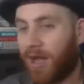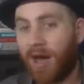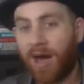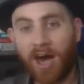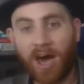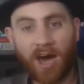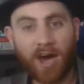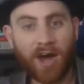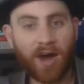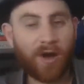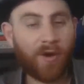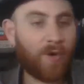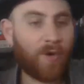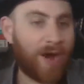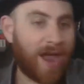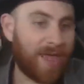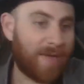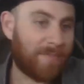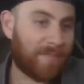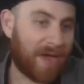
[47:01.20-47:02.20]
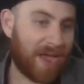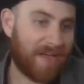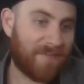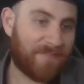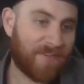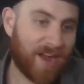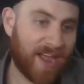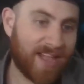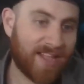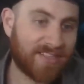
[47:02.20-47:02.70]
All right, my
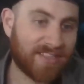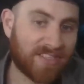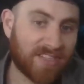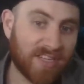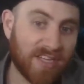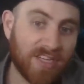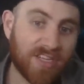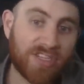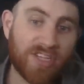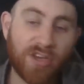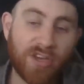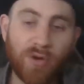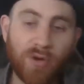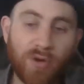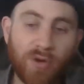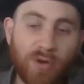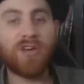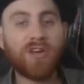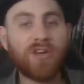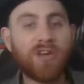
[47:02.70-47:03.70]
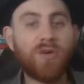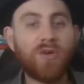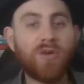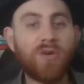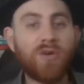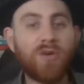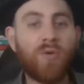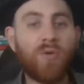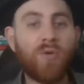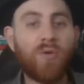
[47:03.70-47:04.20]
friends. So
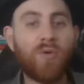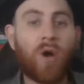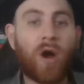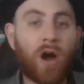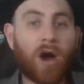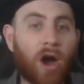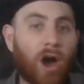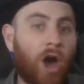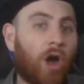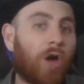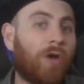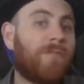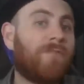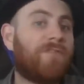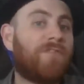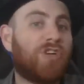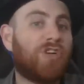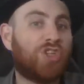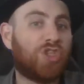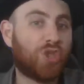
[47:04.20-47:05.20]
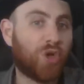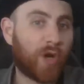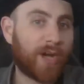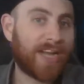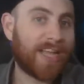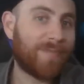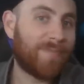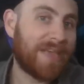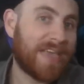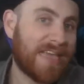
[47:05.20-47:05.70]
thank you all for
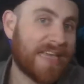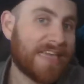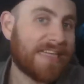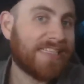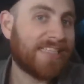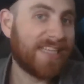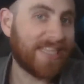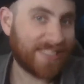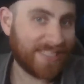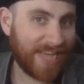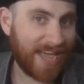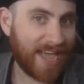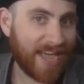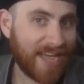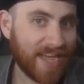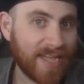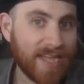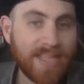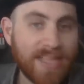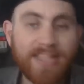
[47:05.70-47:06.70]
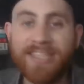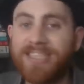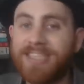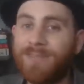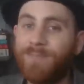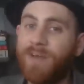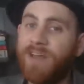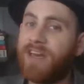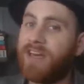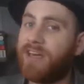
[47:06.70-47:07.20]
joining me today. This has
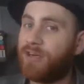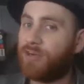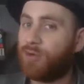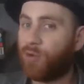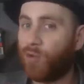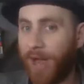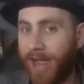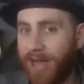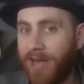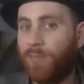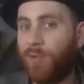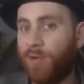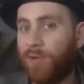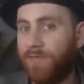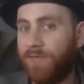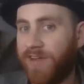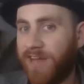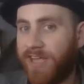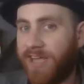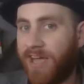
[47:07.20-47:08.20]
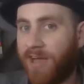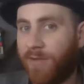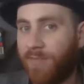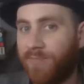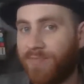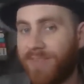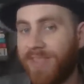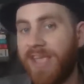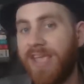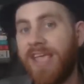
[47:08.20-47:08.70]
been an incredible video.
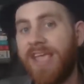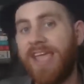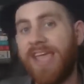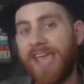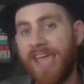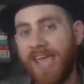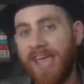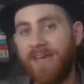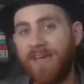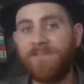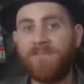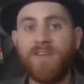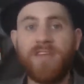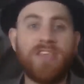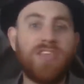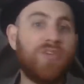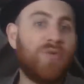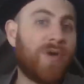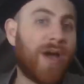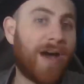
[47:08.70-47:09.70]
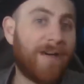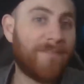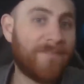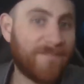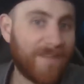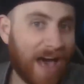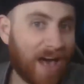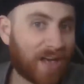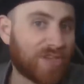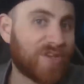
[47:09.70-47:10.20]
If you got
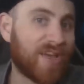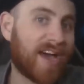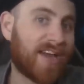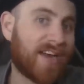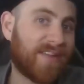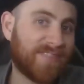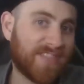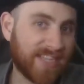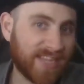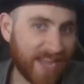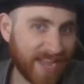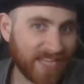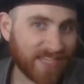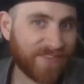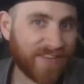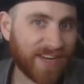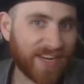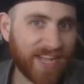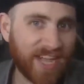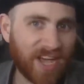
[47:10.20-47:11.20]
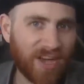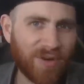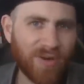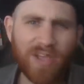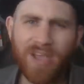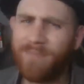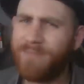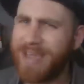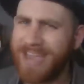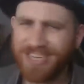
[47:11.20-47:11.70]
value out of today's video,
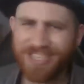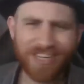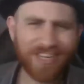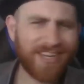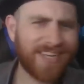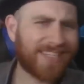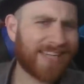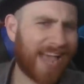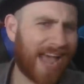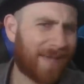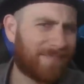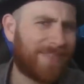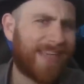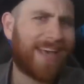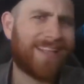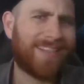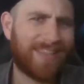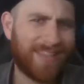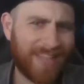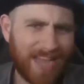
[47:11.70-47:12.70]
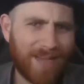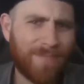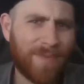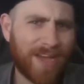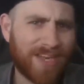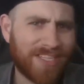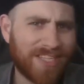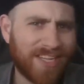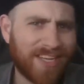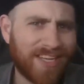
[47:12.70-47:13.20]
make sure to tap that like
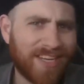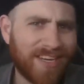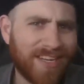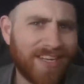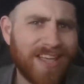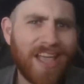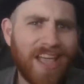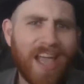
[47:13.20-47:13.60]
button.